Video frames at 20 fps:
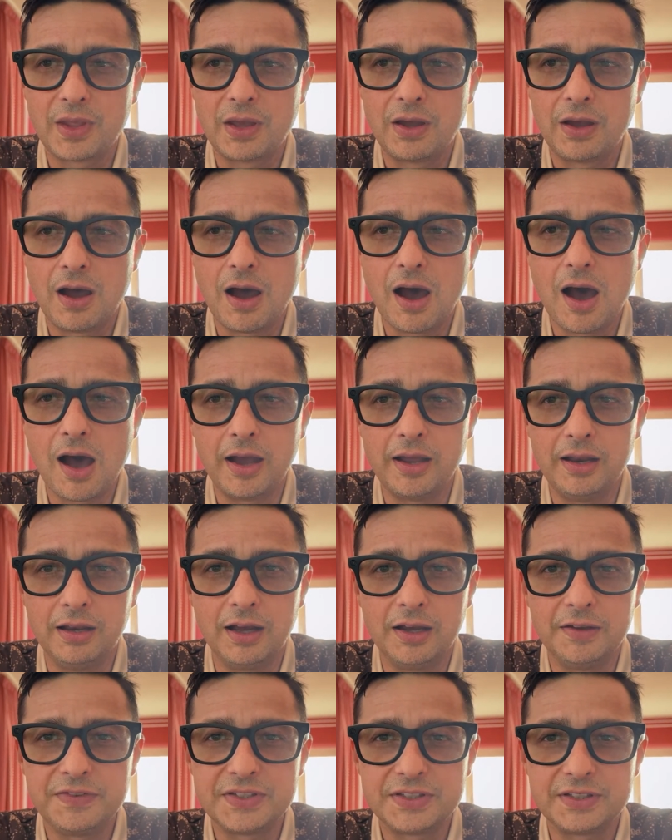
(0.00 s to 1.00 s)
high
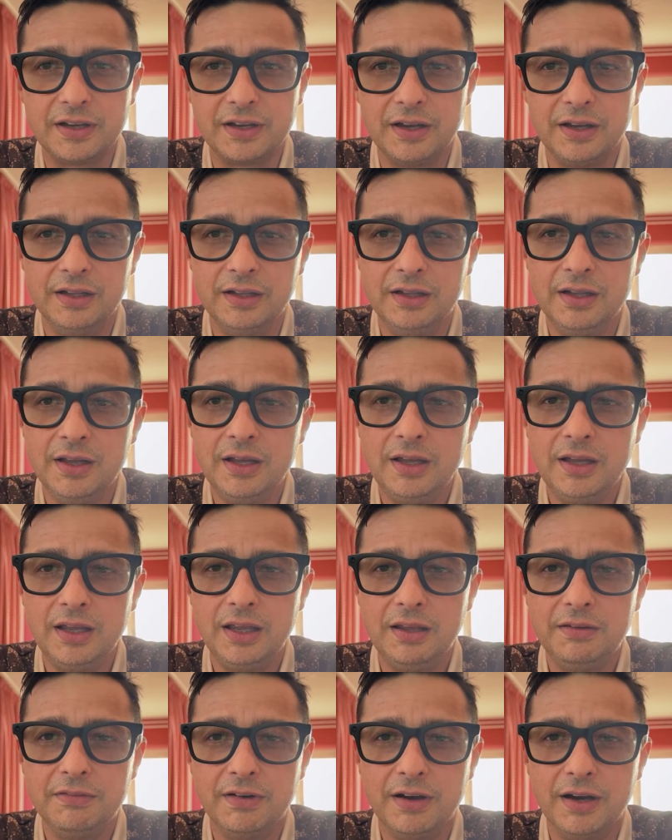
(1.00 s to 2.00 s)
lifestyle,
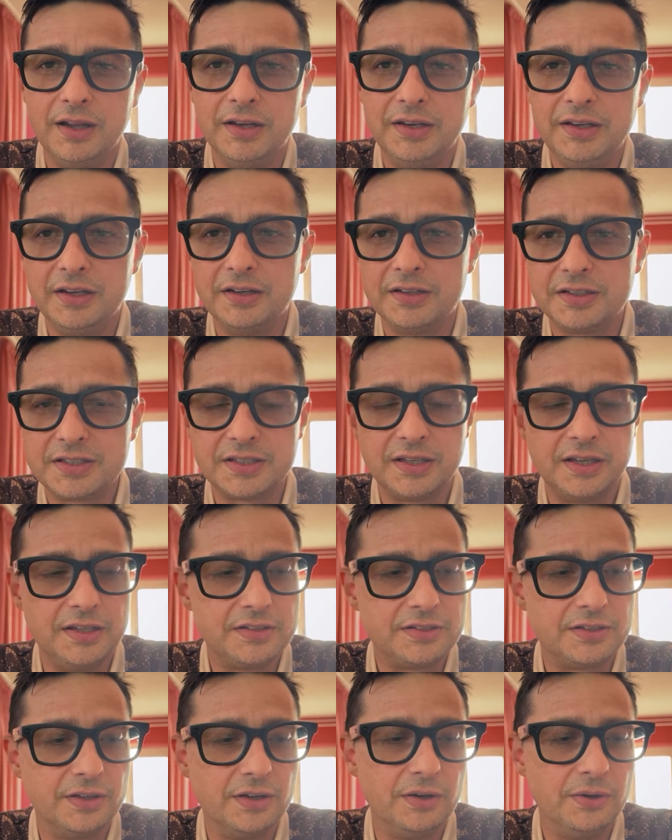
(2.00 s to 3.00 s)
if I dare say
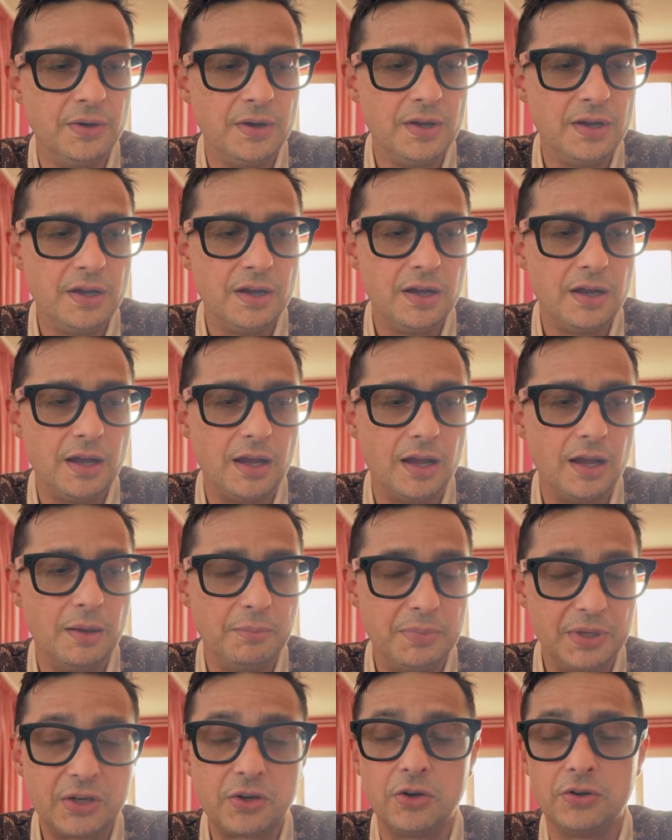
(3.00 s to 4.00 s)
so,
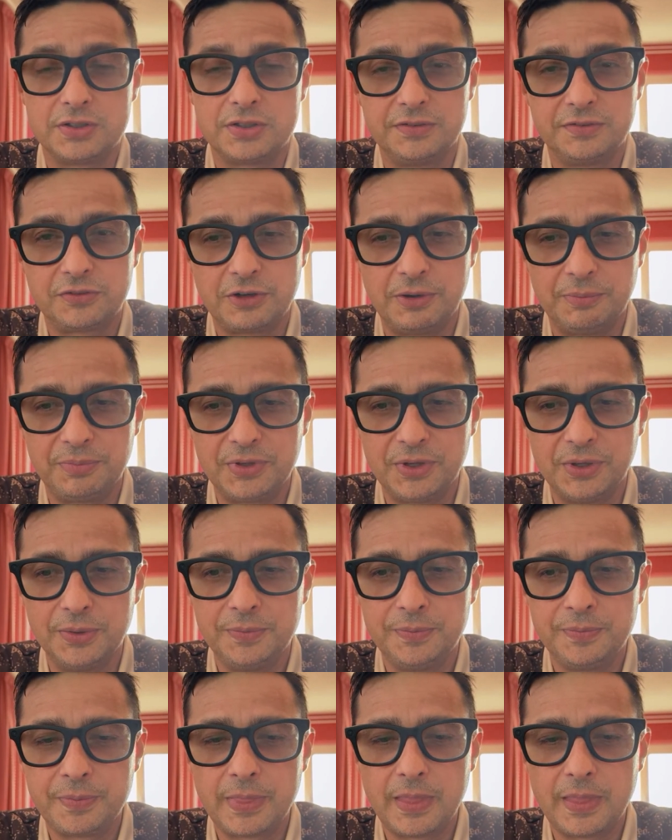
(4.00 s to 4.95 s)
because of crypto.